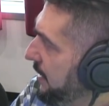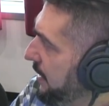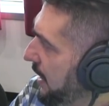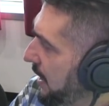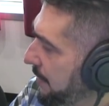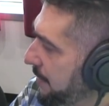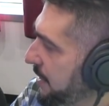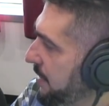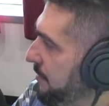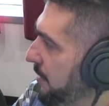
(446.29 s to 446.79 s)

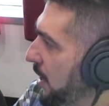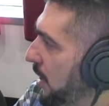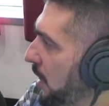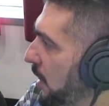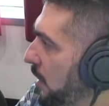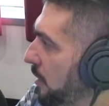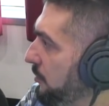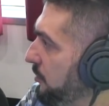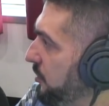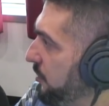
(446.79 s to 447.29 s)
I mean,
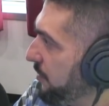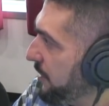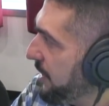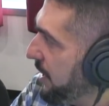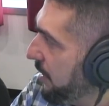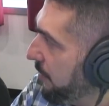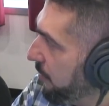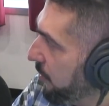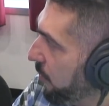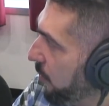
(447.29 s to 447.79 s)
Mahomes would be
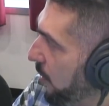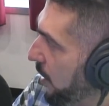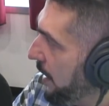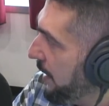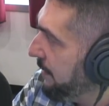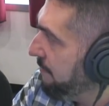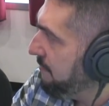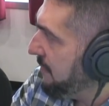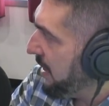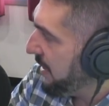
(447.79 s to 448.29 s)
number
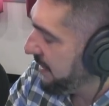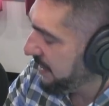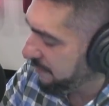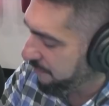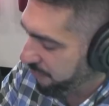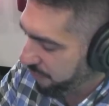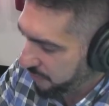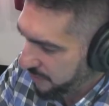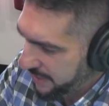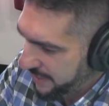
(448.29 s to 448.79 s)
one. I think
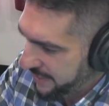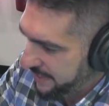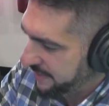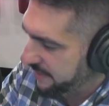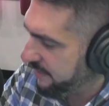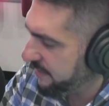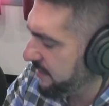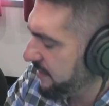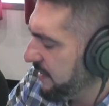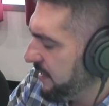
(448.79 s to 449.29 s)

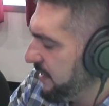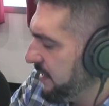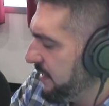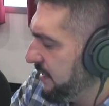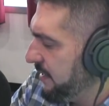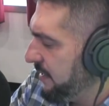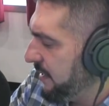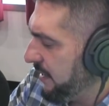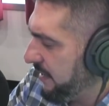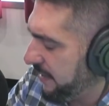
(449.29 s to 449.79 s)
Brees.
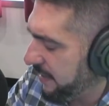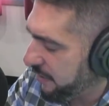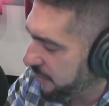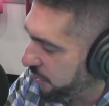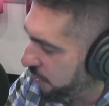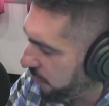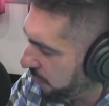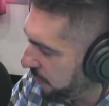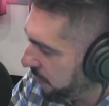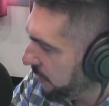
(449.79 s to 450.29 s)
I think
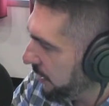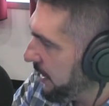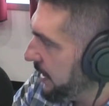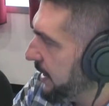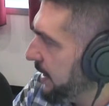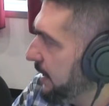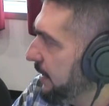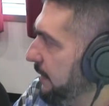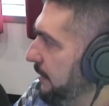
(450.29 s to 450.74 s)
Gurley.